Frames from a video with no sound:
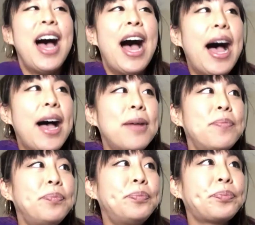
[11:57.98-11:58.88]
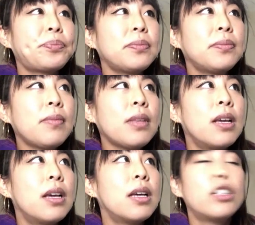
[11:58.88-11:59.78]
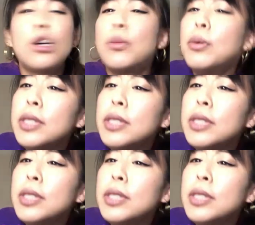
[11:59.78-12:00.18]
Sorry, what was the